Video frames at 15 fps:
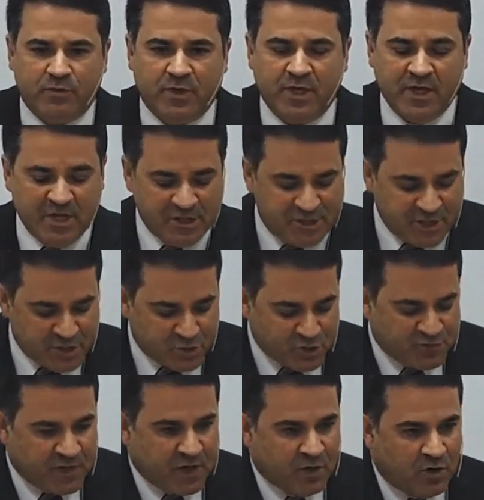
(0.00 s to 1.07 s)
That
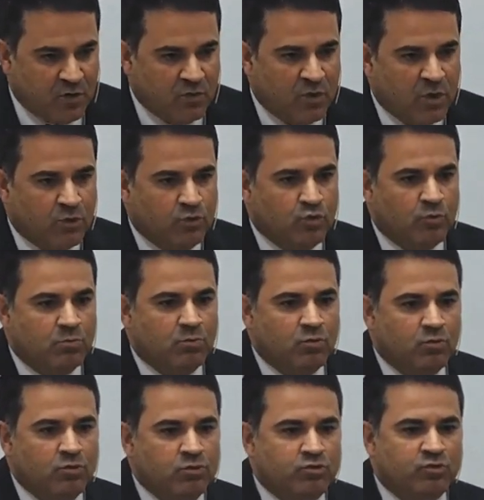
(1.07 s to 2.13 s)
doesn't exist. It's,
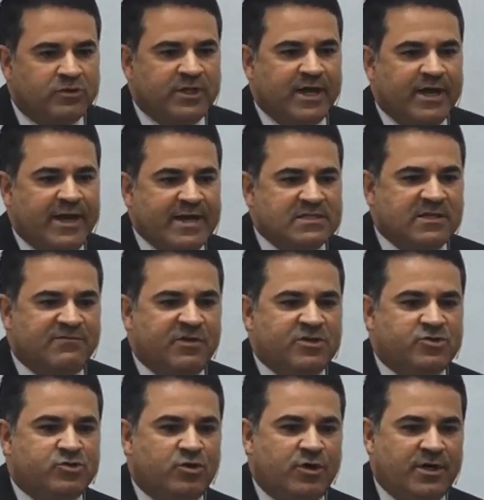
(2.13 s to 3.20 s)
it's not
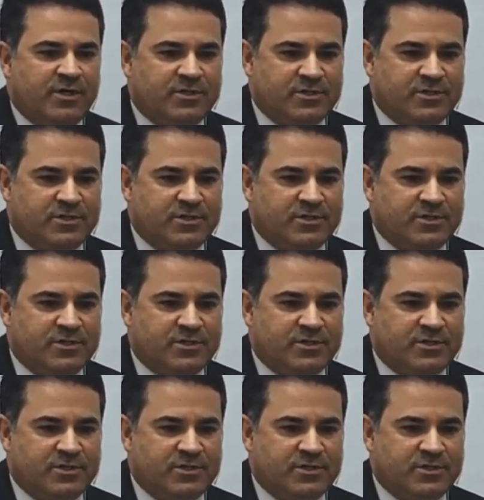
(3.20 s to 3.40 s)
biblical.